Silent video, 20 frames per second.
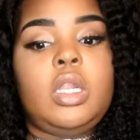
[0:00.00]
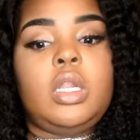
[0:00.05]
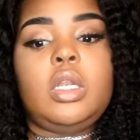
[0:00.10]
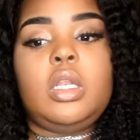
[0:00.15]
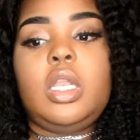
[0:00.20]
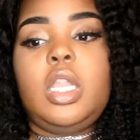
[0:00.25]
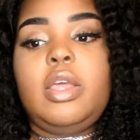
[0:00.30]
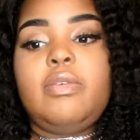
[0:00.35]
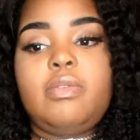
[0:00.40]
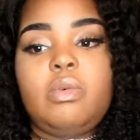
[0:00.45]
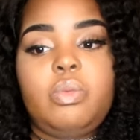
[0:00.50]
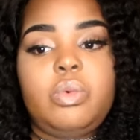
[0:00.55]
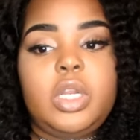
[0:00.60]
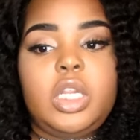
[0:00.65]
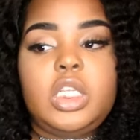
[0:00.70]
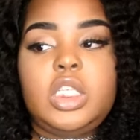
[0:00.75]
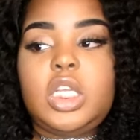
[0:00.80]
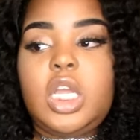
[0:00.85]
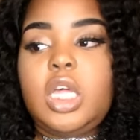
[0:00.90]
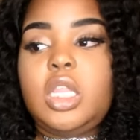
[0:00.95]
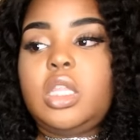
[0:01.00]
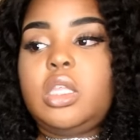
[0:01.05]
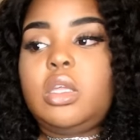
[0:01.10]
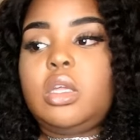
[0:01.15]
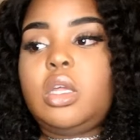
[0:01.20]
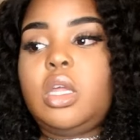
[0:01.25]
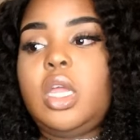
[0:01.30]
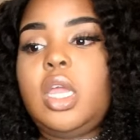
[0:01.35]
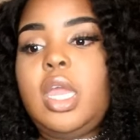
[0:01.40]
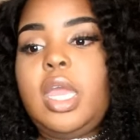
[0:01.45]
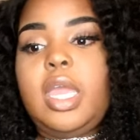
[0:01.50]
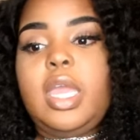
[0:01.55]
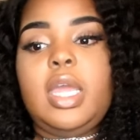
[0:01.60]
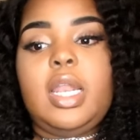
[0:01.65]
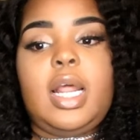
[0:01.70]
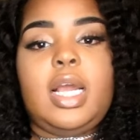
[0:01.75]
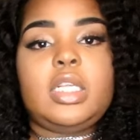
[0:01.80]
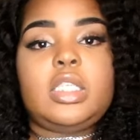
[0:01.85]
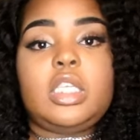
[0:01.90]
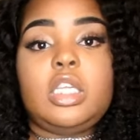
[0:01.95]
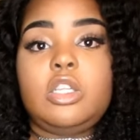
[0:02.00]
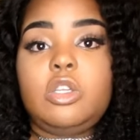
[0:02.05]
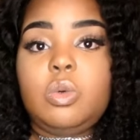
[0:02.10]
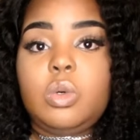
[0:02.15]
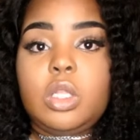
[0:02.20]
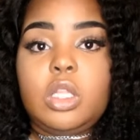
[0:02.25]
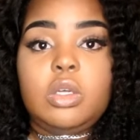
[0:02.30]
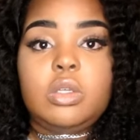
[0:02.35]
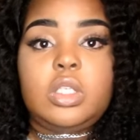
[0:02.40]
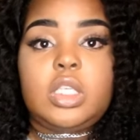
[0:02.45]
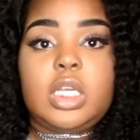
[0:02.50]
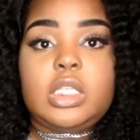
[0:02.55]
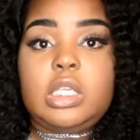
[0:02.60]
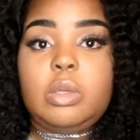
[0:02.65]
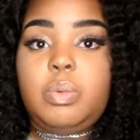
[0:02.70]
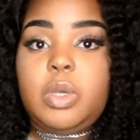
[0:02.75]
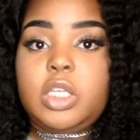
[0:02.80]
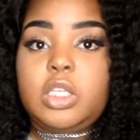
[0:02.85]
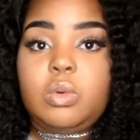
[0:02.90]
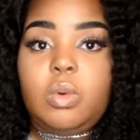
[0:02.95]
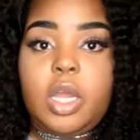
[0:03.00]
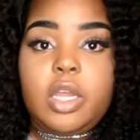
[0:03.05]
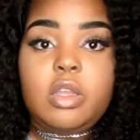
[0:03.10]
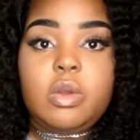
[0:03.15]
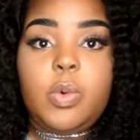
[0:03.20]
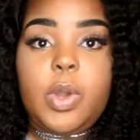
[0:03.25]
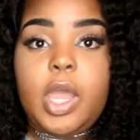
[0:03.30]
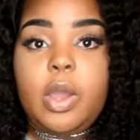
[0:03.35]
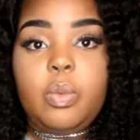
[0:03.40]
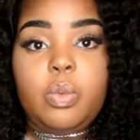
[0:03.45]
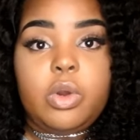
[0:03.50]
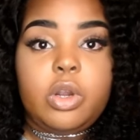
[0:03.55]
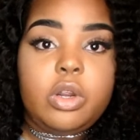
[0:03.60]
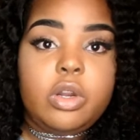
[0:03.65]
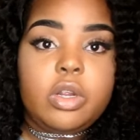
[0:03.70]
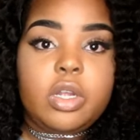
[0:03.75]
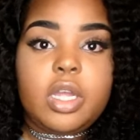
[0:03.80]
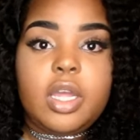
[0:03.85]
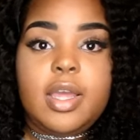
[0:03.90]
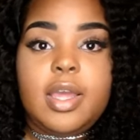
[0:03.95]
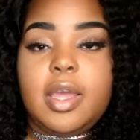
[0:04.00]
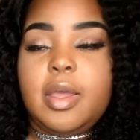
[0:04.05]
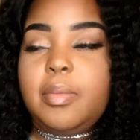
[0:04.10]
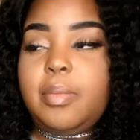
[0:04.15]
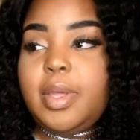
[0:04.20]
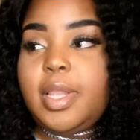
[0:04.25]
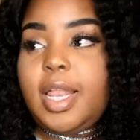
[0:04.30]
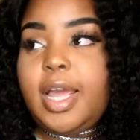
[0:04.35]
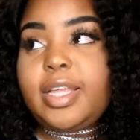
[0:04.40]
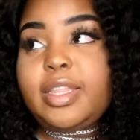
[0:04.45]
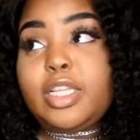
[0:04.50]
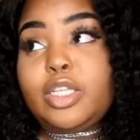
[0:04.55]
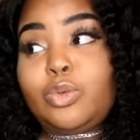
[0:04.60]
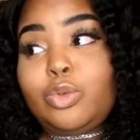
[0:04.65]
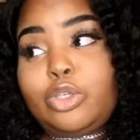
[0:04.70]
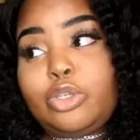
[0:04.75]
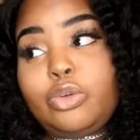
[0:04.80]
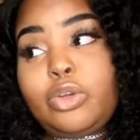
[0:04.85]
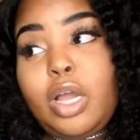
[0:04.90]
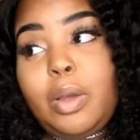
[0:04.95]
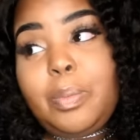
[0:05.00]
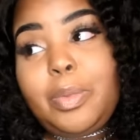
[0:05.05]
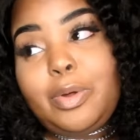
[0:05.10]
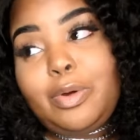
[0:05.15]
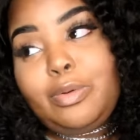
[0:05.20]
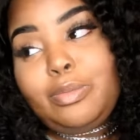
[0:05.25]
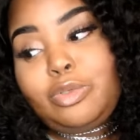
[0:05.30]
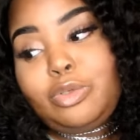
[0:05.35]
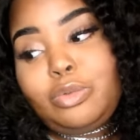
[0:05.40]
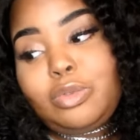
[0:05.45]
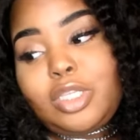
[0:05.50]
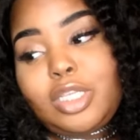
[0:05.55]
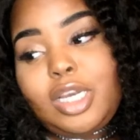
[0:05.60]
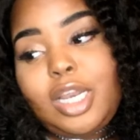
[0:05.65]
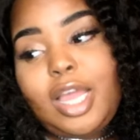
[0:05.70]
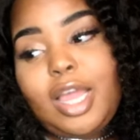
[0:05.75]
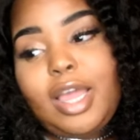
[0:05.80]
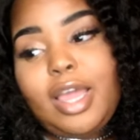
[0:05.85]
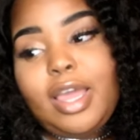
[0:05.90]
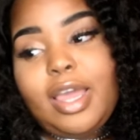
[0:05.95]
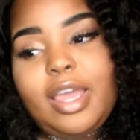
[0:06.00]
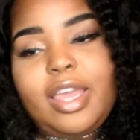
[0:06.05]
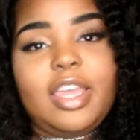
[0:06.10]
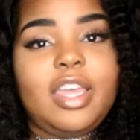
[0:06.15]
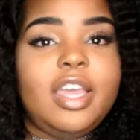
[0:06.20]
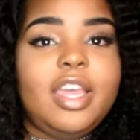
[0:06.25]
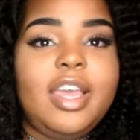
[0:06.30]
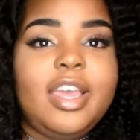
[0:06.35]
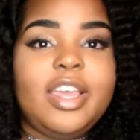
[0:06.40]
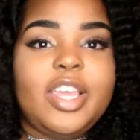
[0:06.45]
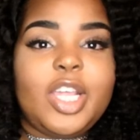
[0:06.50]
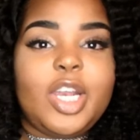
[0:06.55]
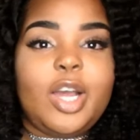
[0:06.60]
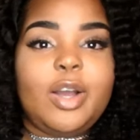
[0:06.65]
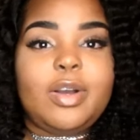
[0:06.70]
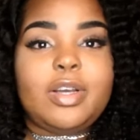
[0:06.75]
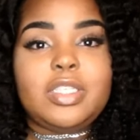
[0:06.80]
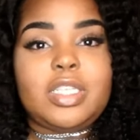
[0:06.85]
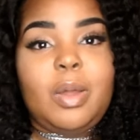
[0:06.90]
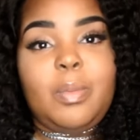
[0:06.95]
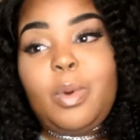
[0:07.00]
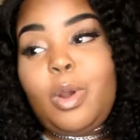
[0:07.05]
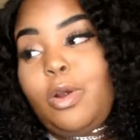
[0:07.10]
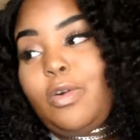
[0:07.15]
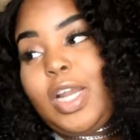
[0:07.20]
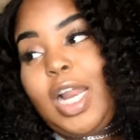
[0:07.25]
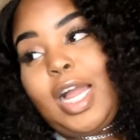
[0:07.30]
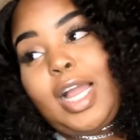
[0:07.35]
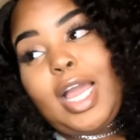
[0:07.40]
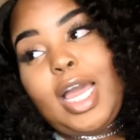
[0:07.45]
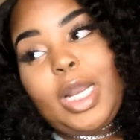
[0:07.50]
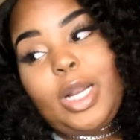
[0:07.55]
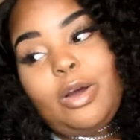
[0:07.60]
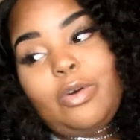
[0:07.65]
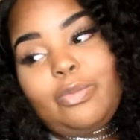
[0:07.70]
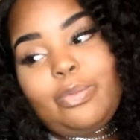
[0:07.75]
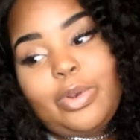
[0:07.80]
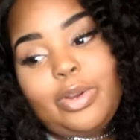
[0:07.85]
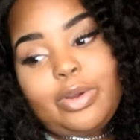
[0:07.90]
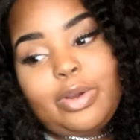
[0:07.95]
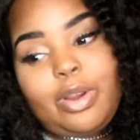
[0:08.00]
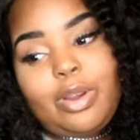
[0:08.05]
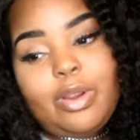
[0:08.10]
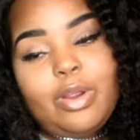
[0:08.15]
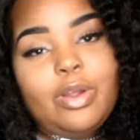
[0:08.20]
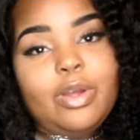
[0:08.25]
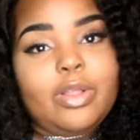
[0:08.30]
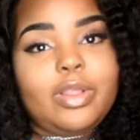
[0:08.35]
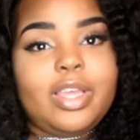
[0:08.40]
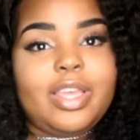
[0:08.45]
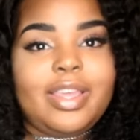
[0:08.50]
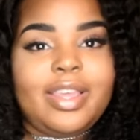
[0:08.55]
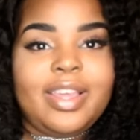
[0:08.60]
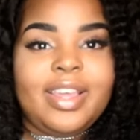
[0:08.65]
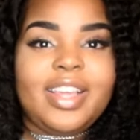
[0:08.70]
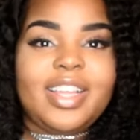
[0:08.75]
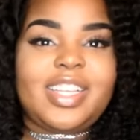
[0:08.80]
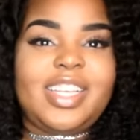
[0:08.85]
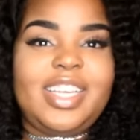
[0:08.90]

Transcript: done living with each other, and I send you a little sexy picture while you at work, and be like, this what you coming home to tonight. You know, because I got off work early.